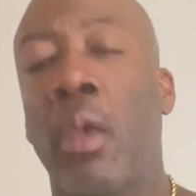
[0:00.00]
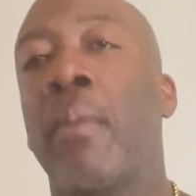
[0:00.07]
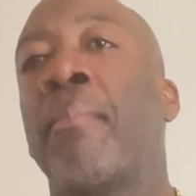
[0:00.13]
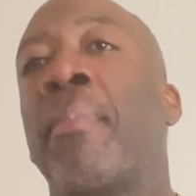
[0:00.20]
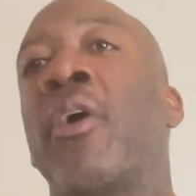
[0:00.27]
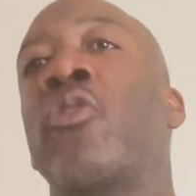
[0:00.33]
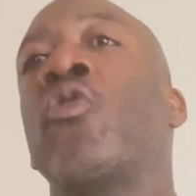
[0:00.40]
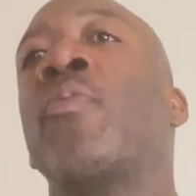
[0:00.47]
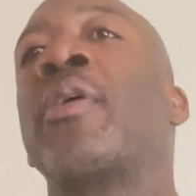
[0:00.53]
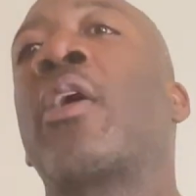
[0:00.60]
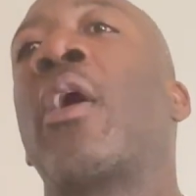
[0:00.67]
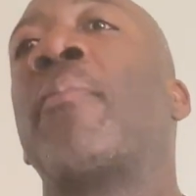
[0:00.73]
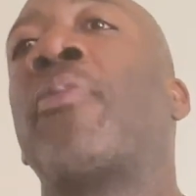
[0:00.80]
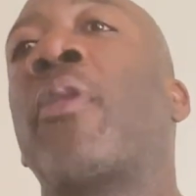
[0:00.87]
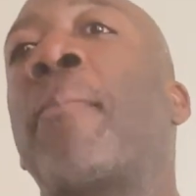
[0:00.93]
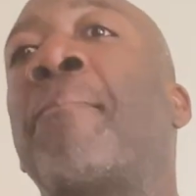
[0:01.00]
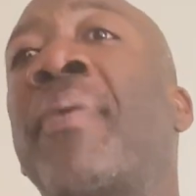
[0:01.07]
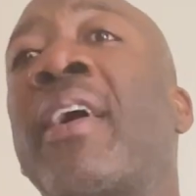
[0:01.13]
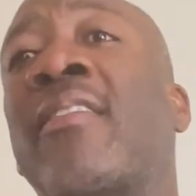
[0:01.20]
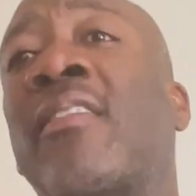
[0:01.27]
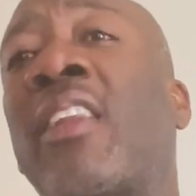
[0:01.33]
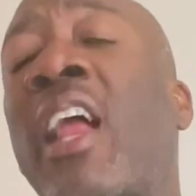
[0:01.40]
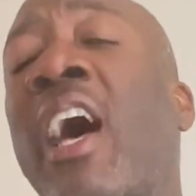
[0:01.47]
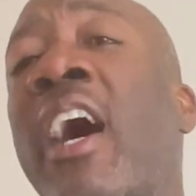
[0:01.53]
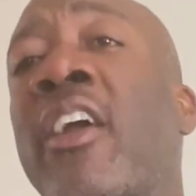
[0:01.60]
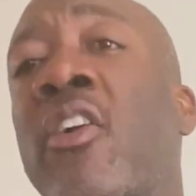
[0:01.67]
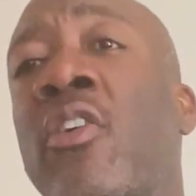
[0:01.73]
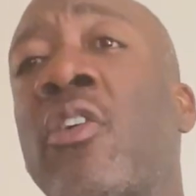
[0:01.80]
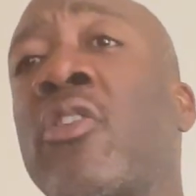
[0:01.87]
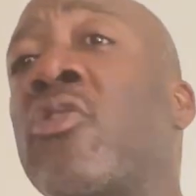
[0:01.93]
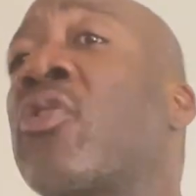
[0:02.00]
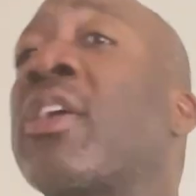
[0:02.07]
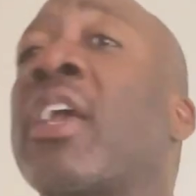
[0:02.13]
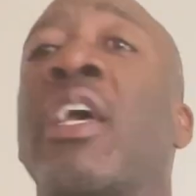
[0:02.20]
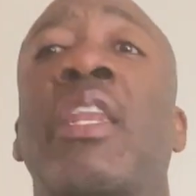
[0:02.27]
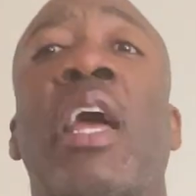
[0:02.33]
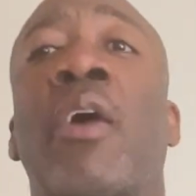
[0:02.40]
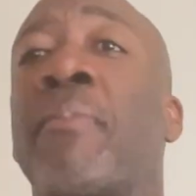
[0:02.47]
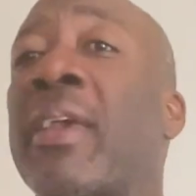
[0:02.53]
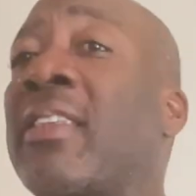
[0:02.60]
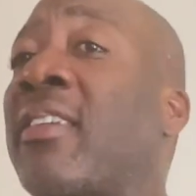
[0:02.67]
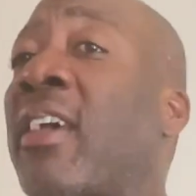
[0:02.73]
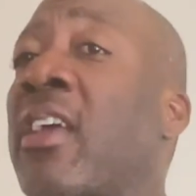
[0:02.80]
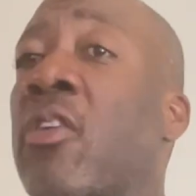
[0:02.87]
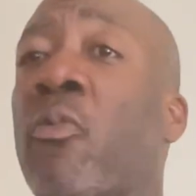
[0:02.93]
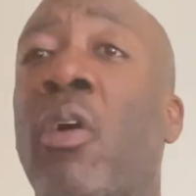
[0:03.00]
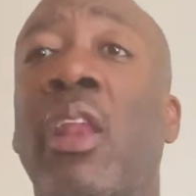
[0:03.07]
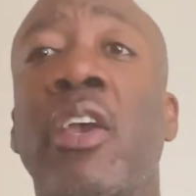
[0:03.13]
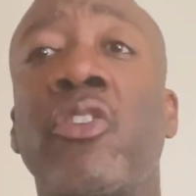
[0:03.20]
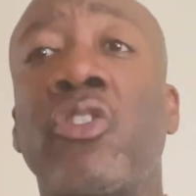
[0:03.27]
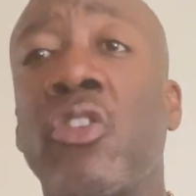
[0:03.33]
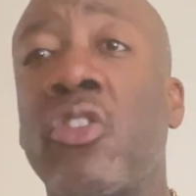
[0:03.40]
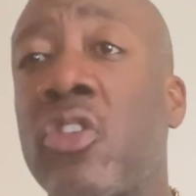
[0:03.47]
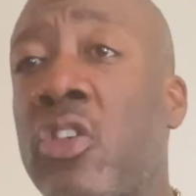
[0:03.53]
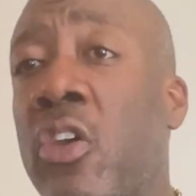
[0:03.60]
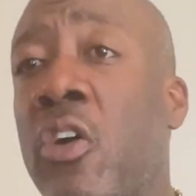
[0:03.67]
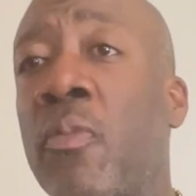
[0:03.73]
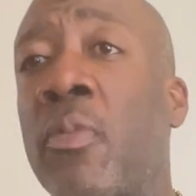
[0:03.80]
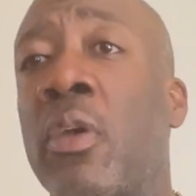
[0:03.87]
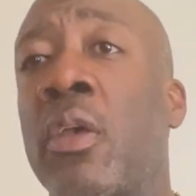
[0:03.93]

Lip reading: But you become the best liar. You cannot maintain a relationship.